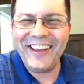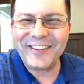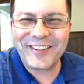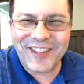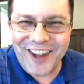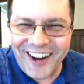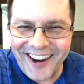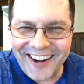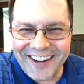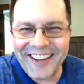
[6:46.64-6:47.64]

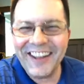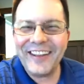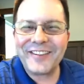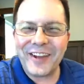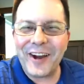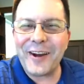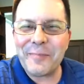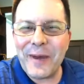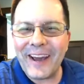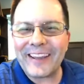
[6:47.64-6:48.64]
Sorry,
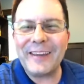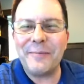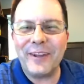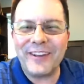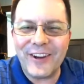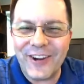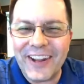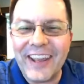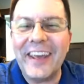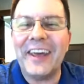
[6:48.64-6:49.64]
Becky, but you're
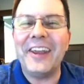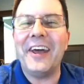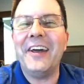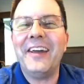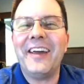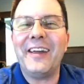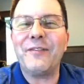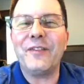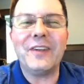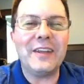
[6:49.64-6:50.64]
in.
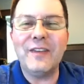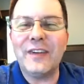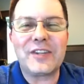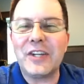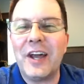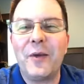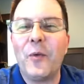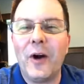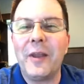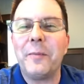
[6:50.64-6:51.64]
Even if she doesn't
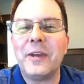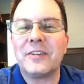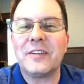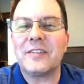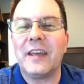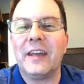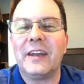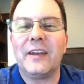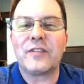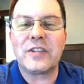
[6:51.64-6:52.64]
want to be, she's in.
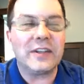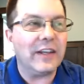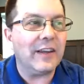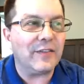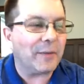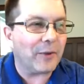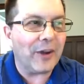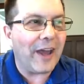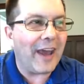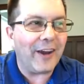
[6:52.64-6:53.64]
And if she leaves, I'm going
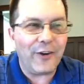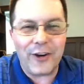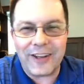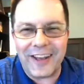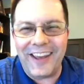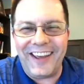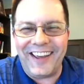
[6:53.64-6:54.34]
to add her again.